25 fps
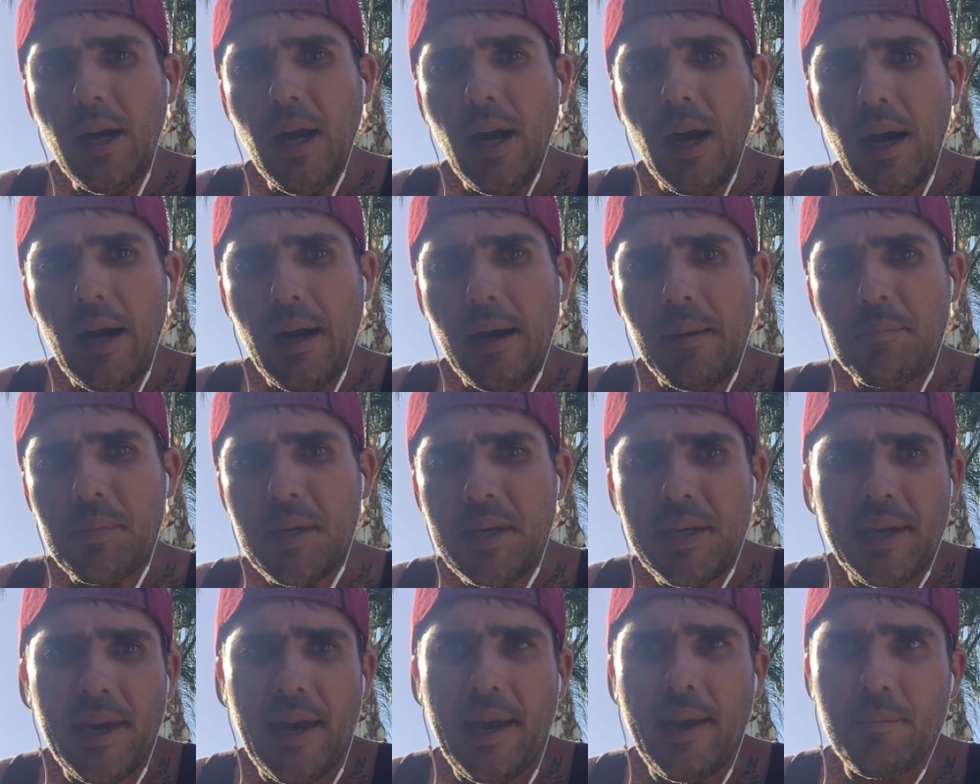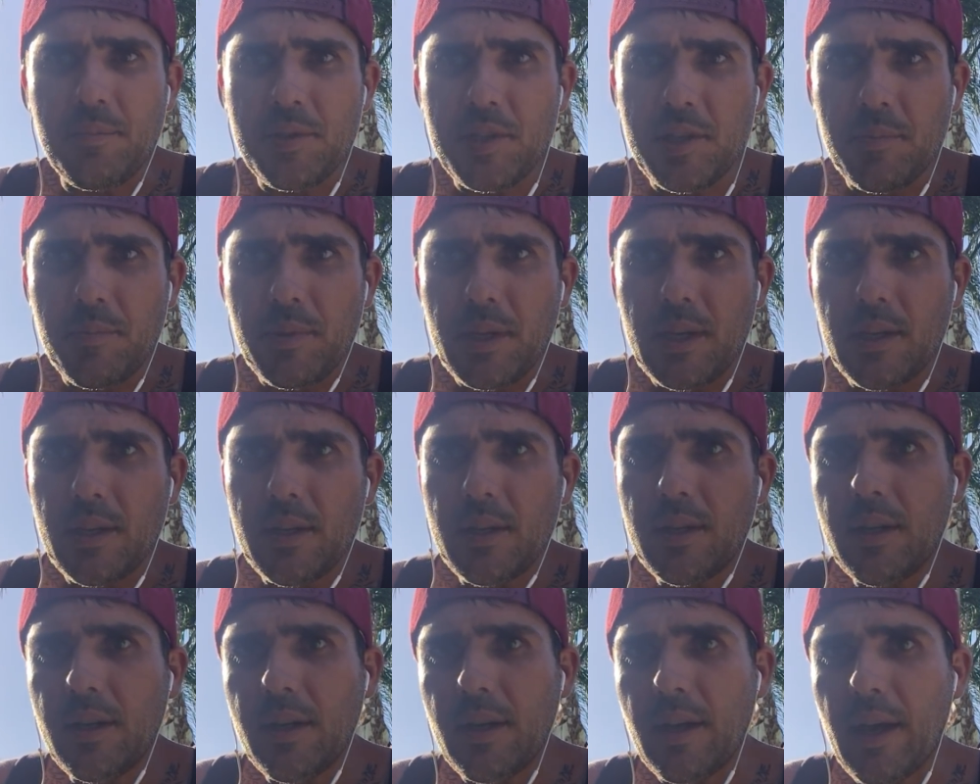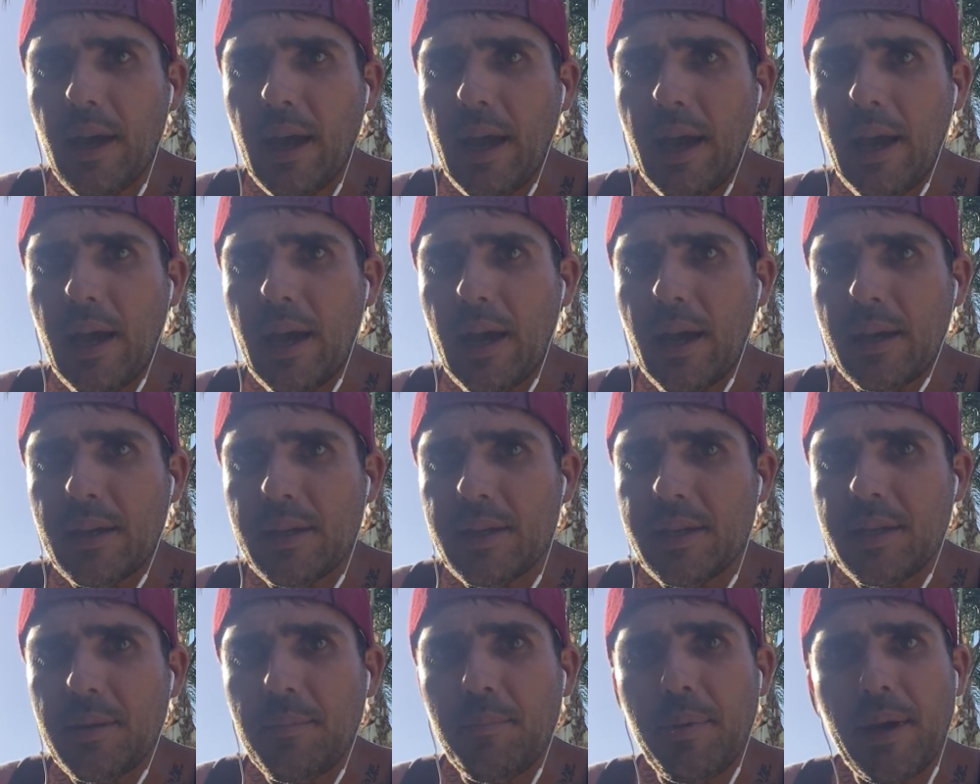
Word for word: Um, he came to me, and he